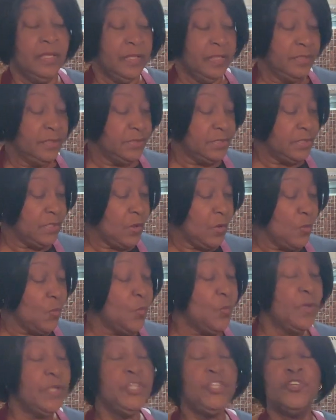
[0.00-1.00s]
So
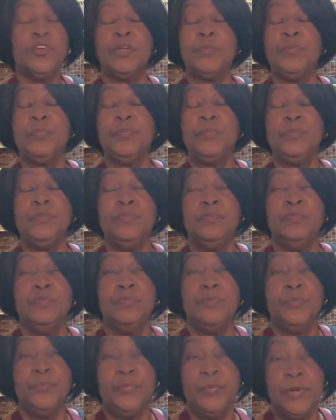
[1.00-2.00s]
when you're
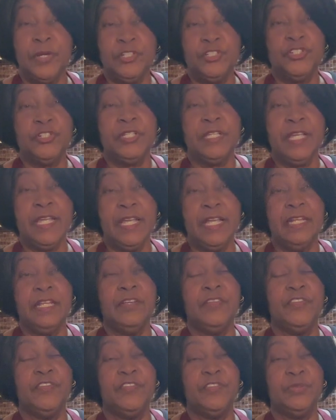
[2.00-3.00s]
pressure
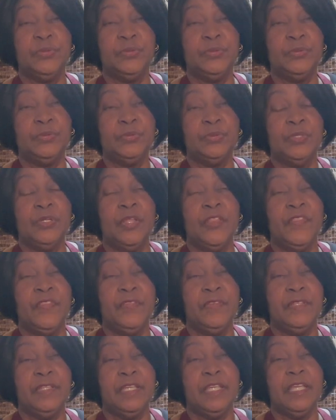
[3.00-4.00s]
canning food,
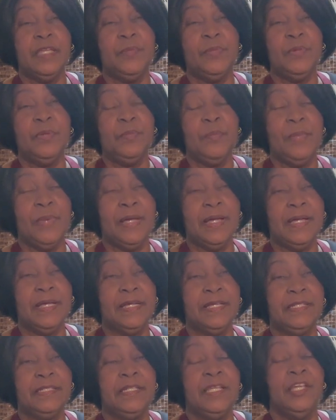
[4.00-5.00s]
keep in
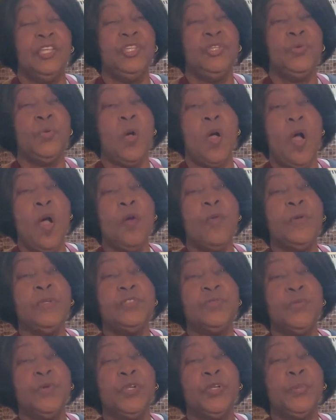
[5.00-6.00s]
mind you
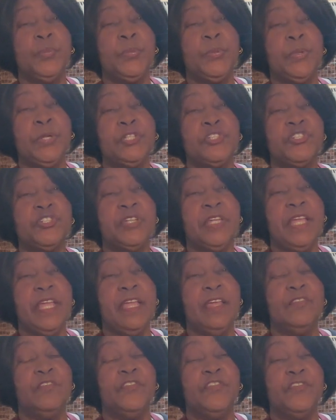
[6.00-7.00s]
always want to pressure
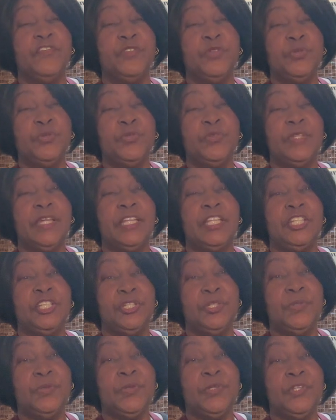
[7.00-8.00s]
can food that
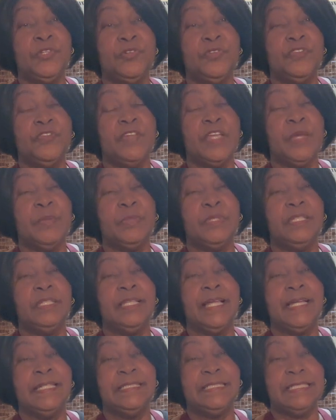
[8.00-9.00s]
you and your family
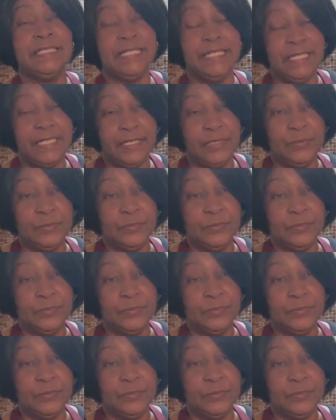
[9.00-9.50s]
like to eat.